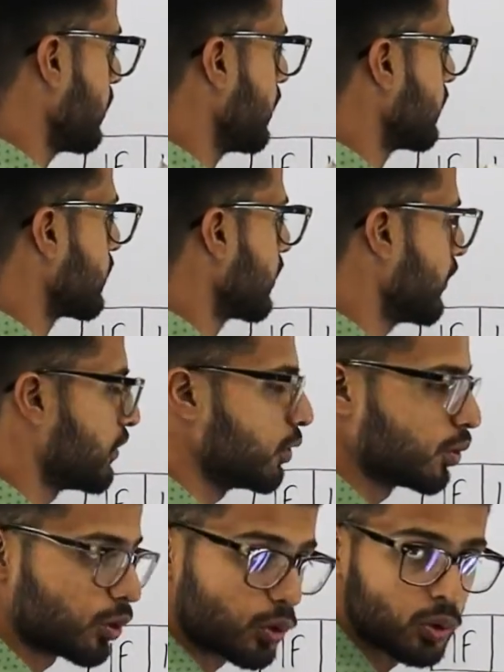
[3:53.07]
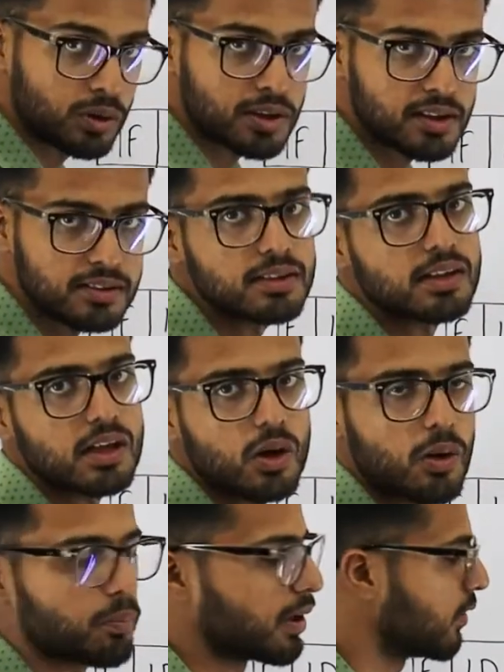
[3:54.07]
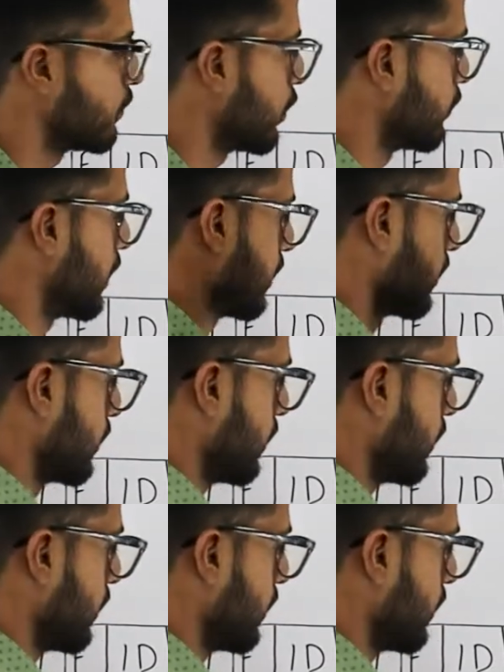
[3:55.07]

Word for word: means if you don't consider operand forwarding,